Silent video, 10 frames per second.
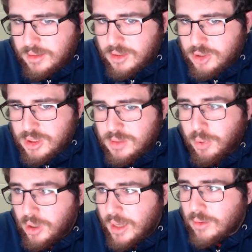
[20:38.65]
They're just
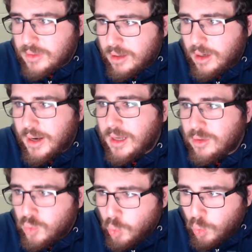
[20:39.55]
putting out there a
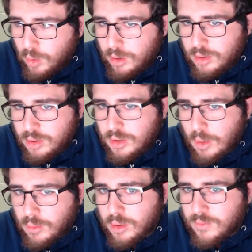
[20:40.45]
tool to
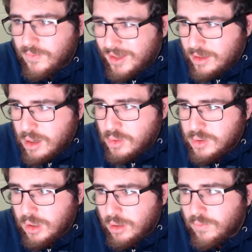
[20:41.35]
download
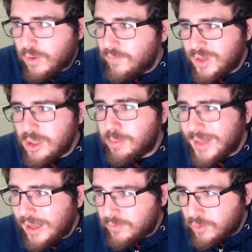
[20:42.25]
videos from video
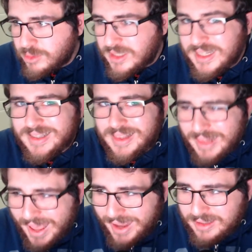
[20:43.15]
platforms that
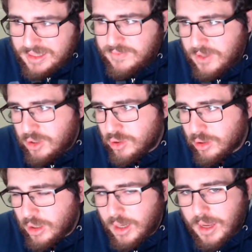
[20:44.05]
lack this feature.